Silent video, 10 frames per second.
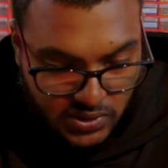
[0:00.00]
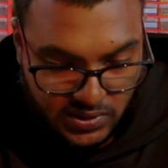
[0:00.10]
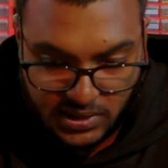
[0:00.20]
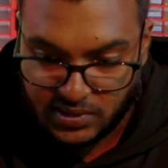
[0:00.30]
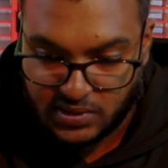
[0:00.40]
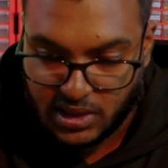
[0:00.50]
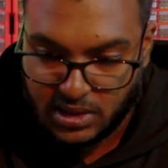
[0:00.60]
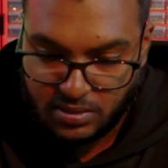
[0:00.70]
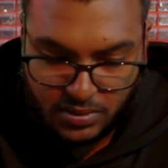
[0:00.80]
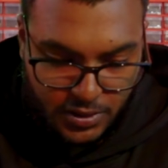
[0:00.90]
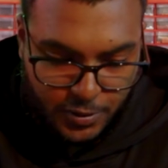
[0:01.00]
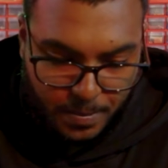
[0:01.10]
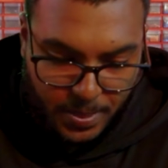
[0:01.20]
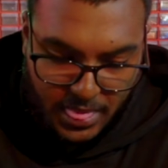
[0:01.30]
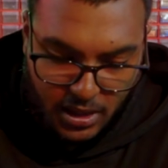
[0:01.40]
to sit inside.
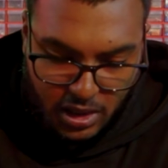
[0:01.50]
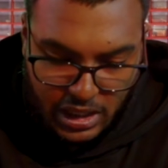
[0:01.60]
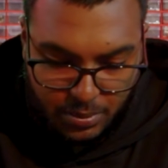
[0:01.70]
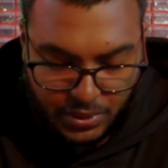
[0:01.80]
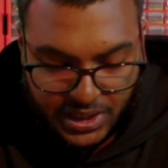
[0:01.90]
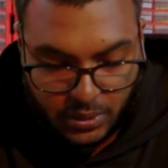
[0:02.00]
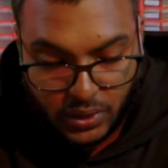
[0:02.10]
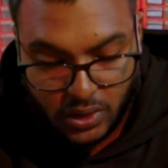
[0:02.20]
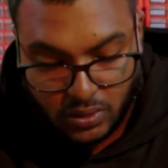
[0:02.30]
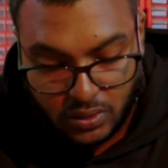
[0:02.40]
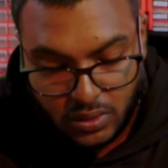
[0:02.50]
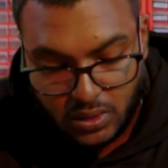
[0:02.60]
But there we go.